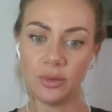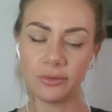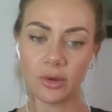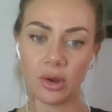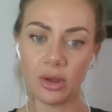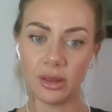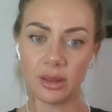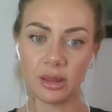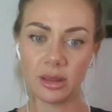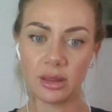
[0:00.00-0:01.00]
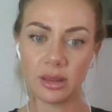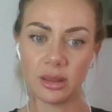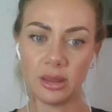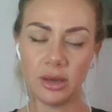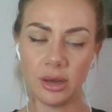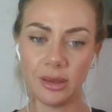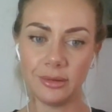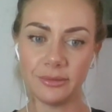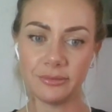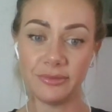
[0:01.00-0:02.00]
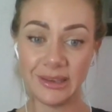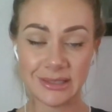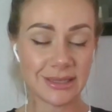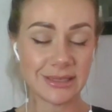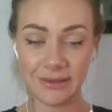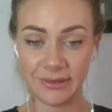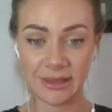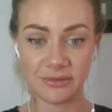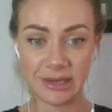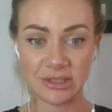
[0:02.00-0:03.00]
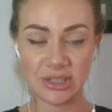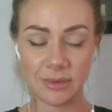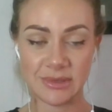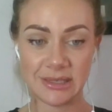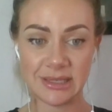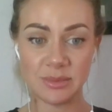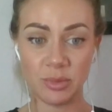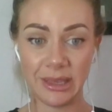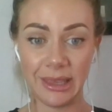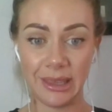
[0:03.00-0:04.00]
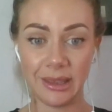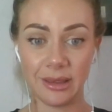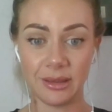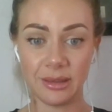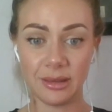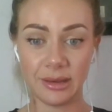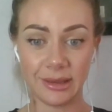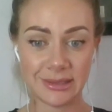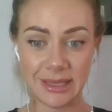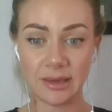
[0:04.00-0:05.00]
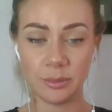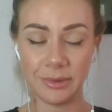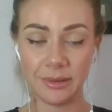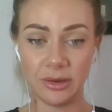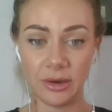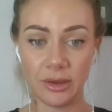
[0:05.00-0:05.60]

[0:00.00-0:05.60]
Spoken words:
You've got, Venus in the 7th house of relationships. This is bringing, like I said,